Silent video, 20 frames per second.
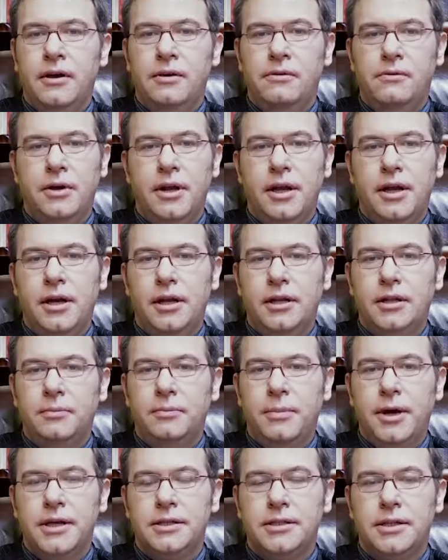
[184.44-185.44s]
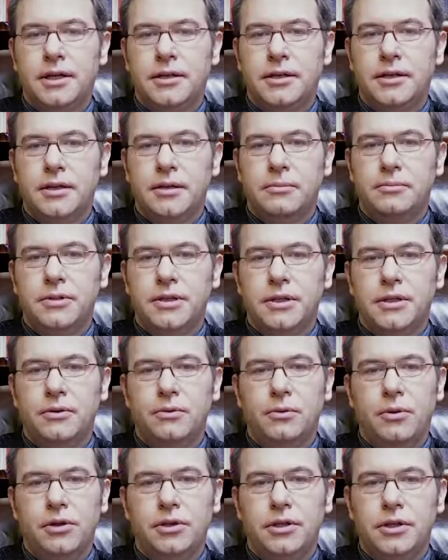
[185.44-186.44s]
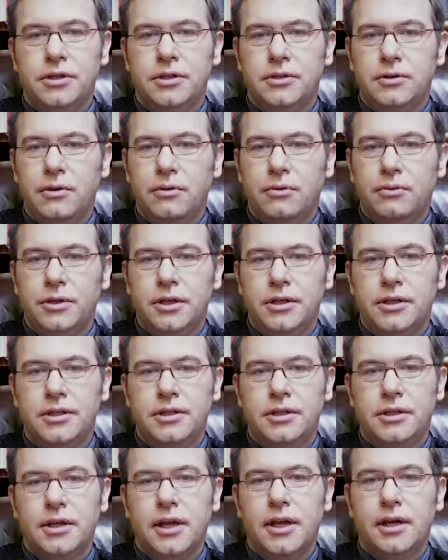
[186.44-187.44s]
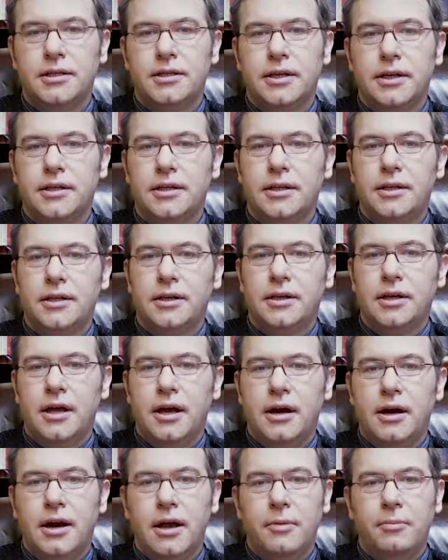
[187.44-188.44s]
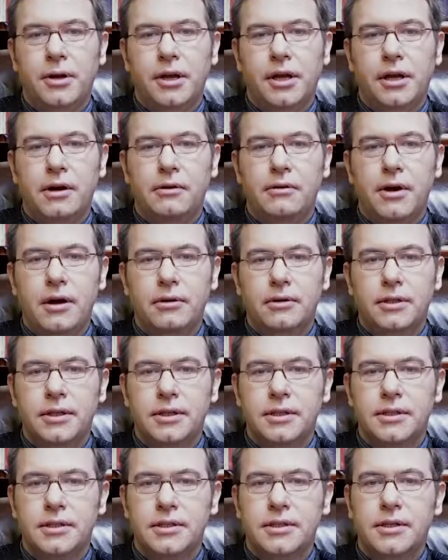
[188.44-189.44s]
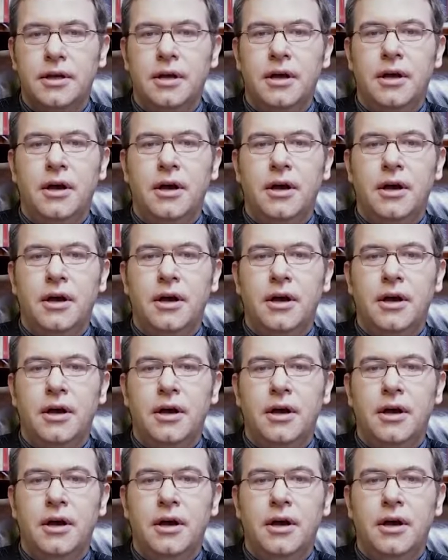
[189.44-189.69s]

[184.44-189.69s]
really the basic terms and what is all these things that are happening around us,